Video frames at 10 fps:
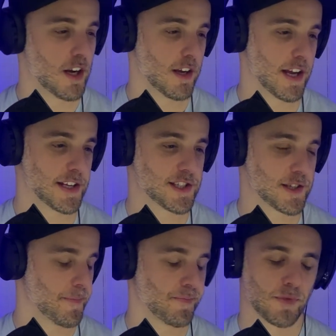
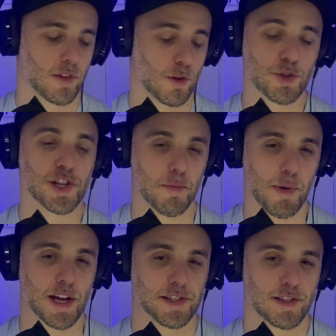Those are the
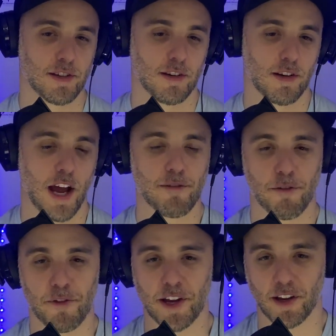best. I have a
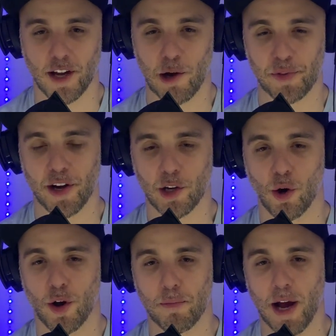fake account that I go
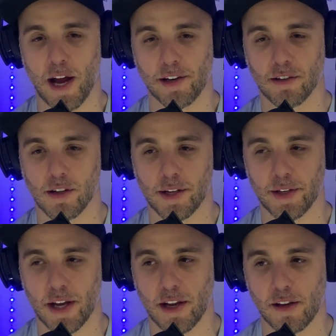on mine and
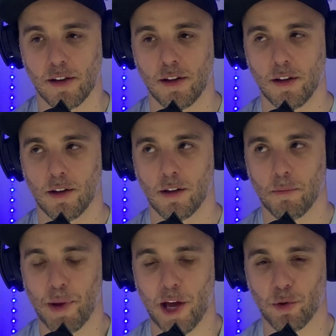I
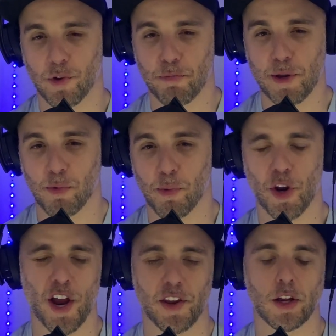battle with people, but
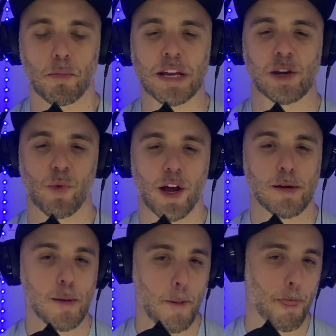not in like a mean way.
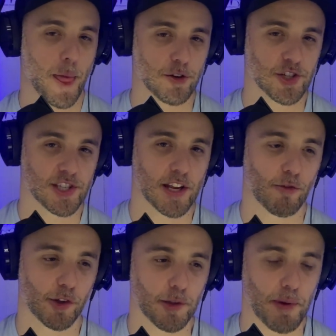I'll just say
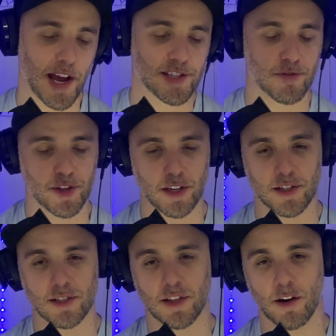really passive
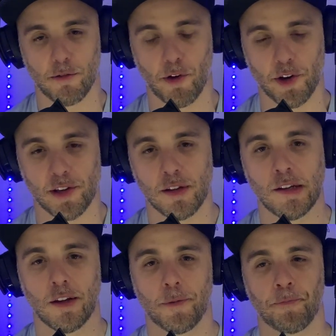things that are funny.
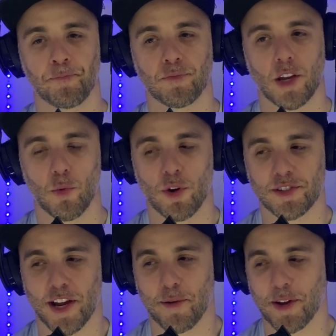You know, one
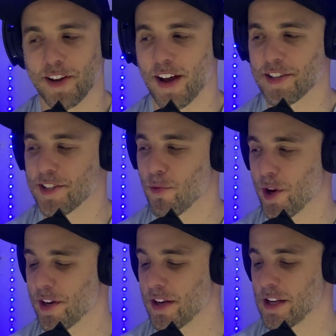time I did
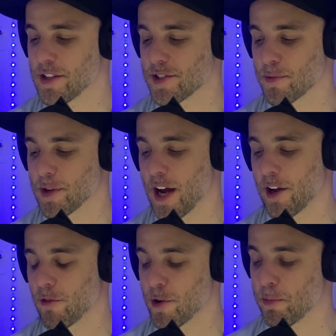one and some guy
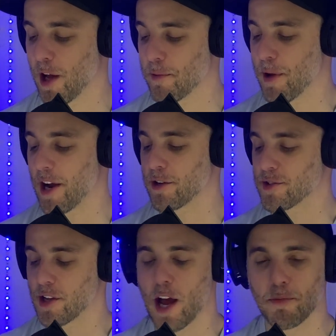replied back. He's
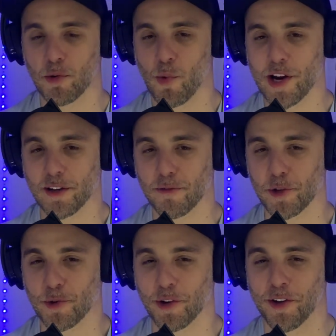like, I've been waiting for
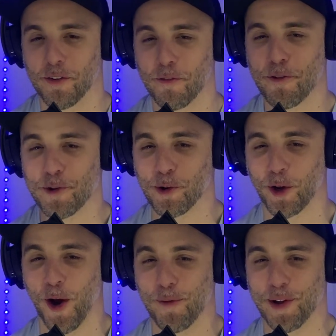you to
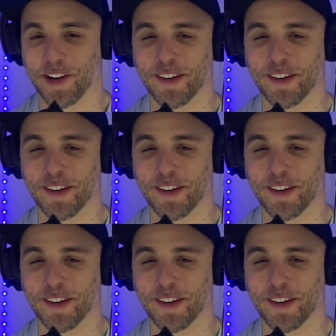comment.